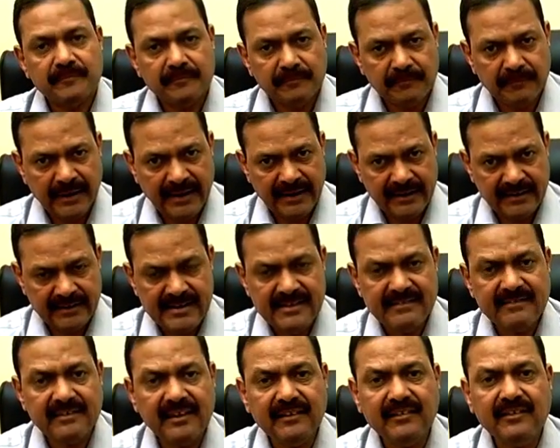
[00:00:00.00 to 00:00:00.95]
by
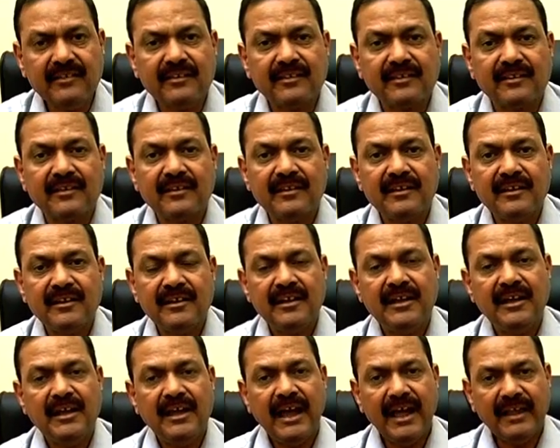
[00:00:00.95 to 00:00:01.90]
reasons,
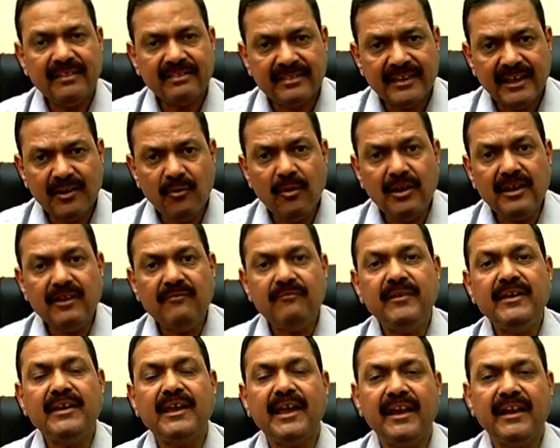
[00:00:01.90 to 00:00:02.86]
and then only
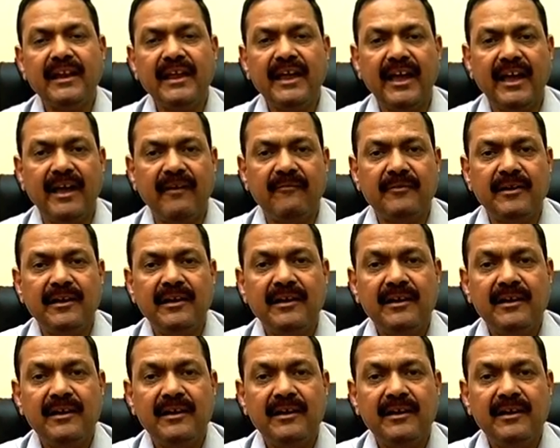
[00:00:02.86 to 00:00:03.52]
we can have